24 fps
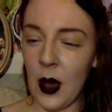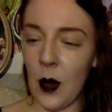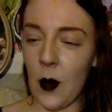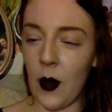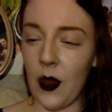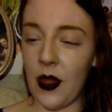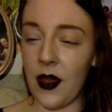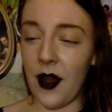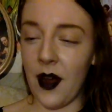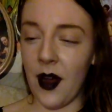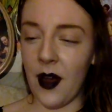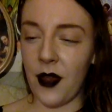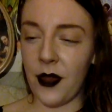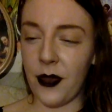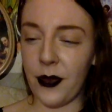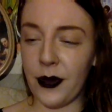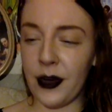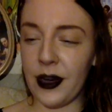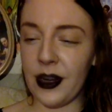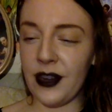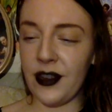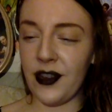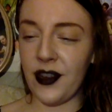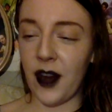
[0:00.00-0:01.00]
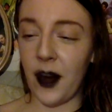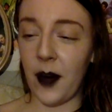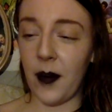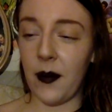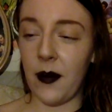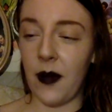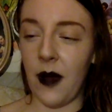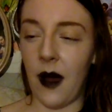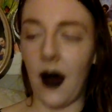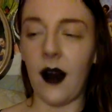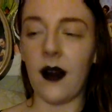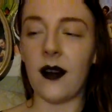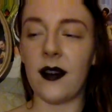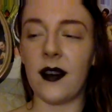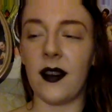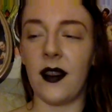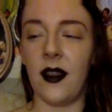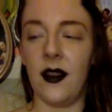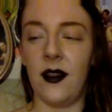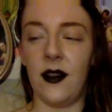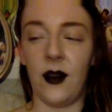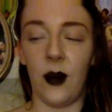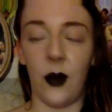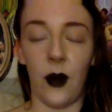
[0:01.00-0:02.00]
when there are 3 sharp knocks on
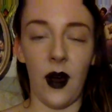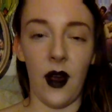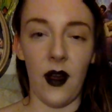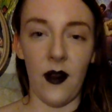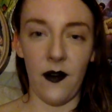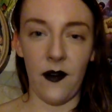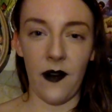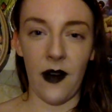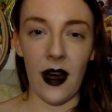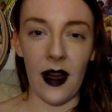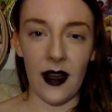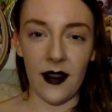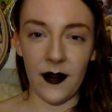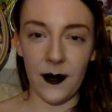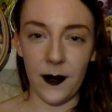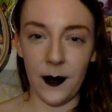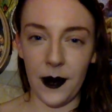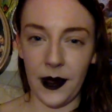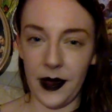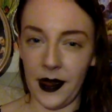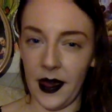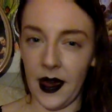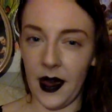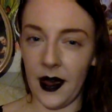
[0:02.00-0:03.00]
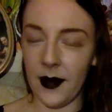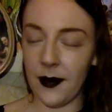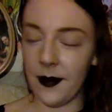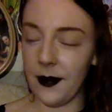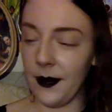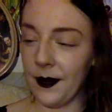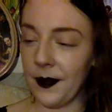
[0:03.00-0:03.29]
the door at 5 p.m.